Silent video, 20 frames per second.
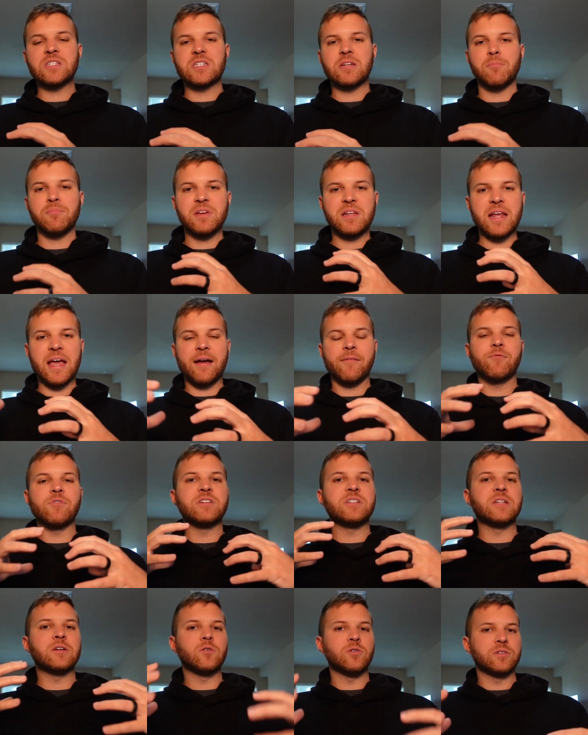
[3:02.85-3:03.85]
something every
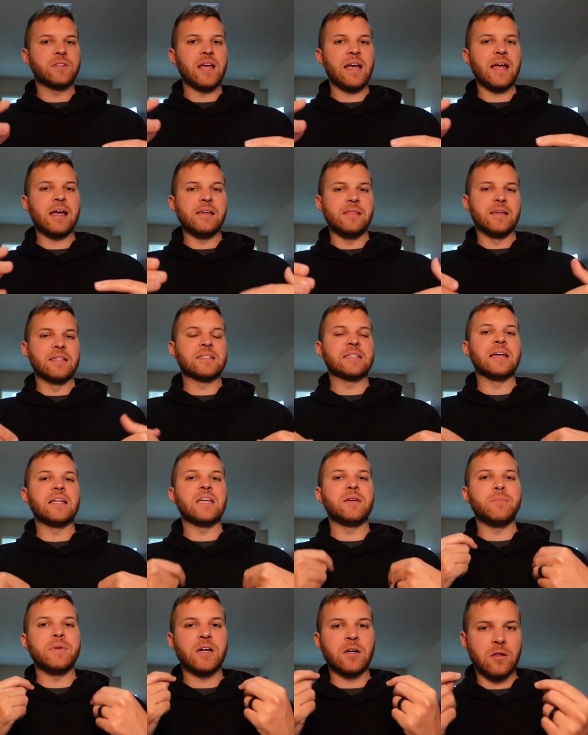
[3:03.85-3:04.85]
single day that's
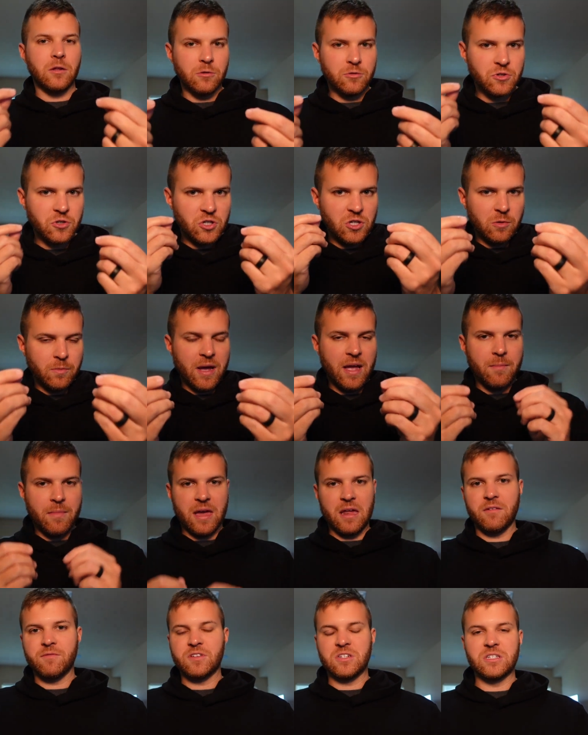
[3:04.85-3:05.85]
getting me closer to my
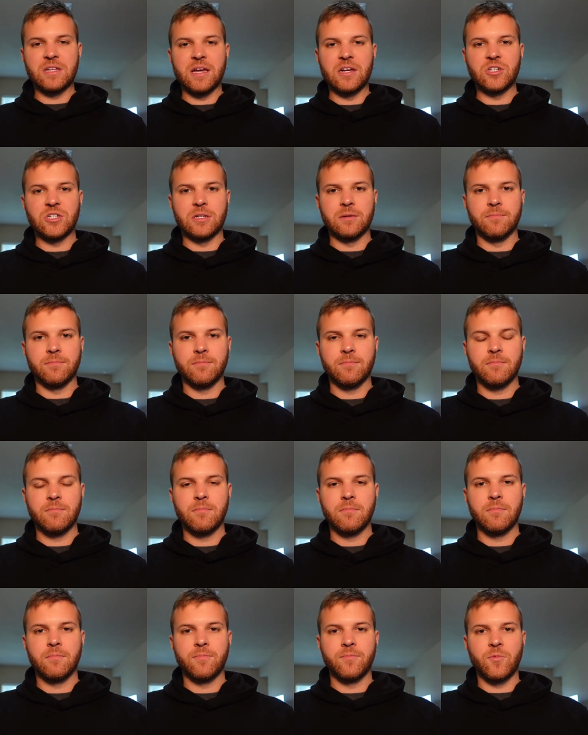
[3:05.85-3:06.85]
manifestation,
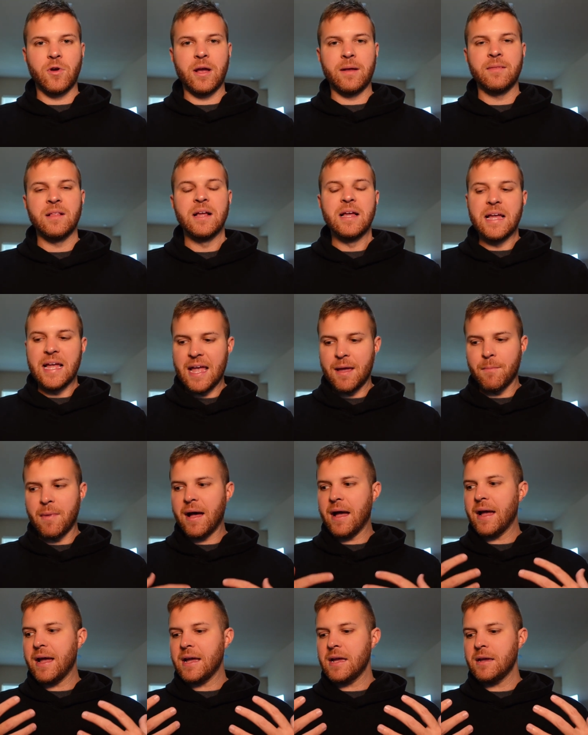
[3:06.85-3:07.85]
right? Am
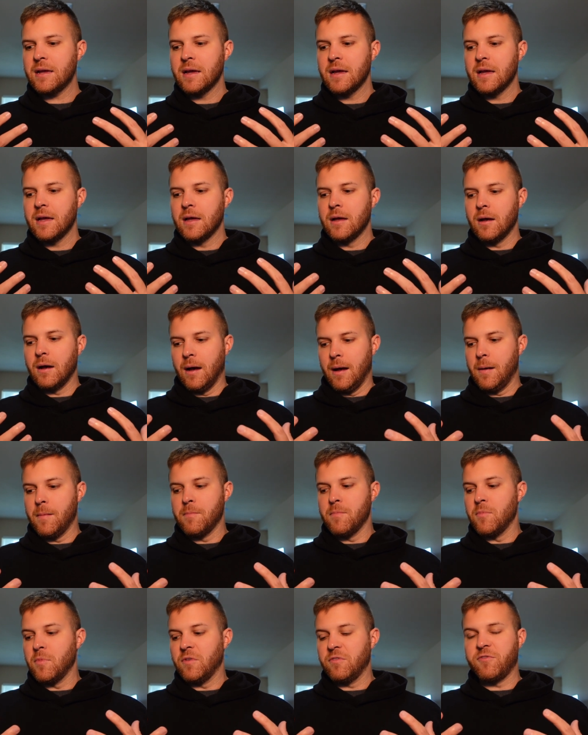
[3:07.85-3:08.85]
I
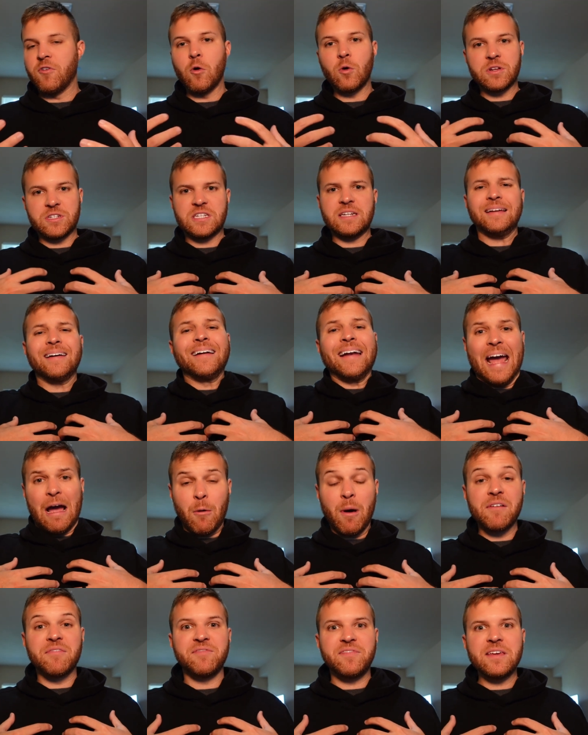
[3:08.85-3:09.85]
um, focusing on how
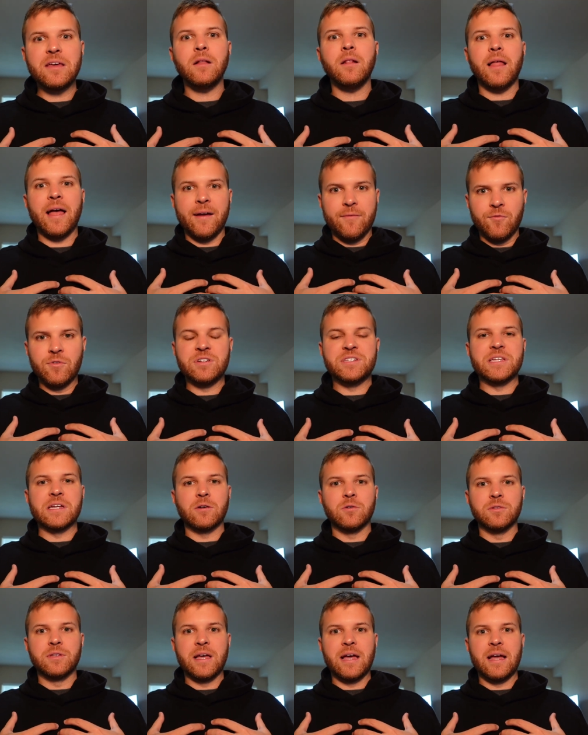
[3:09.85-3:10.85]
I feel every
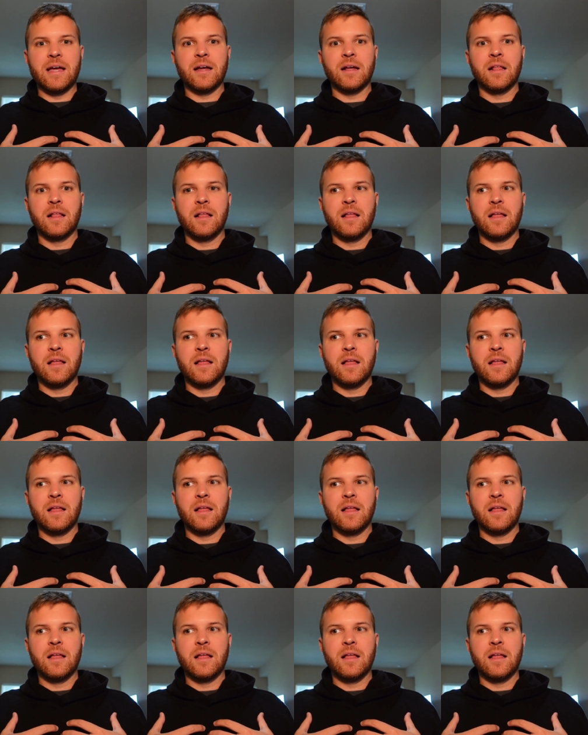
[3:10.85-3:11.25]
single day